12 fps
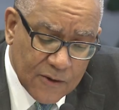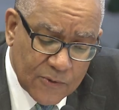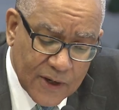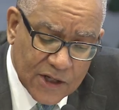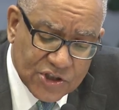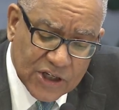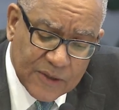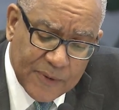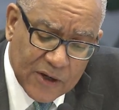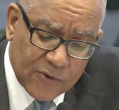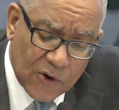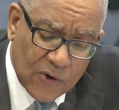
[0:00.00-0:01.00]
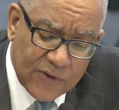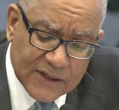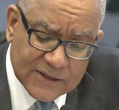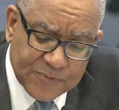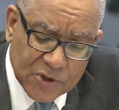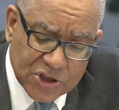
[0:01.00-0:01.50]
Real GDP growth
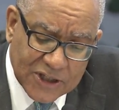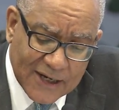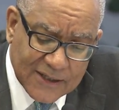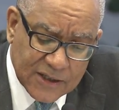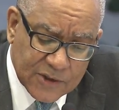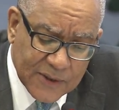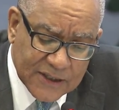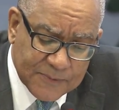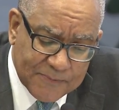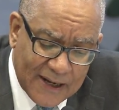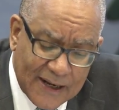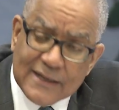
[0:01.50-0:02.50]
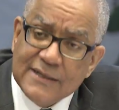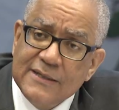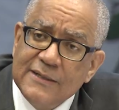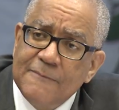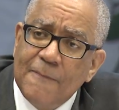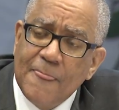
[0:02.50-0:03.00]
is projected to
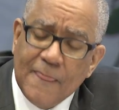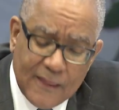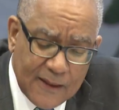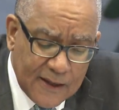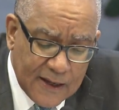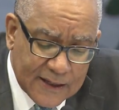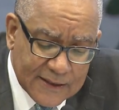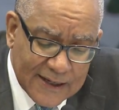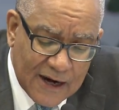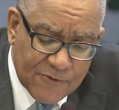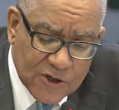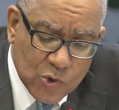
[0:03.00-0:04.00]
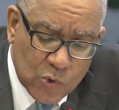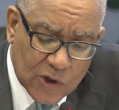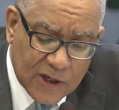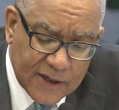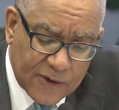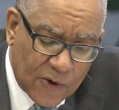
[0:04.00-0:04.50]
expand at an average
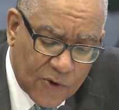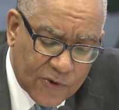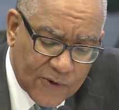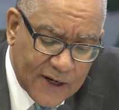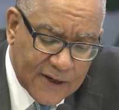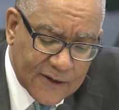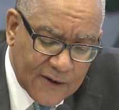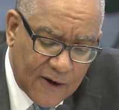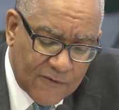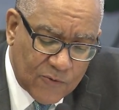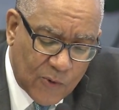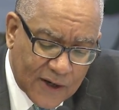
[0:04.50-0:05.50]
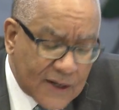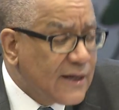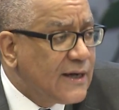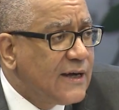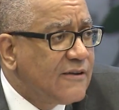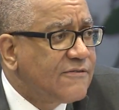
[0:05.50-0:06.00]
quarterly growth rate of
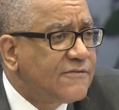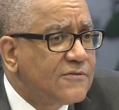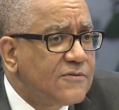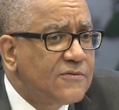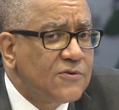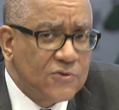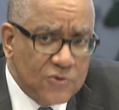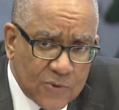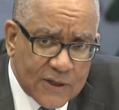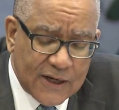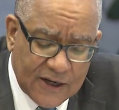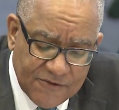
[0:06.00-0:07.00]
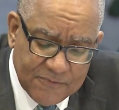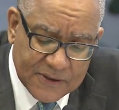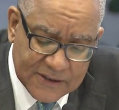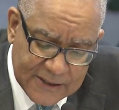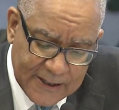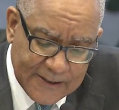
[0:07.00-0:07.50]
1.5% to
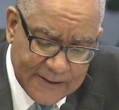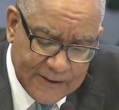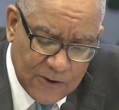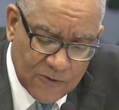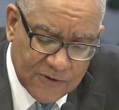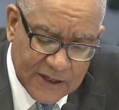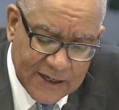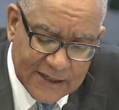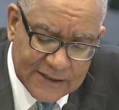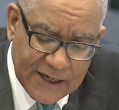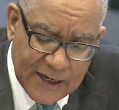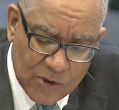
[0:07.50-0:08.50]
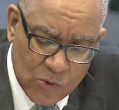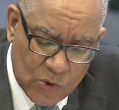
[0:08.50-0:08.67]
2.5% over the next 8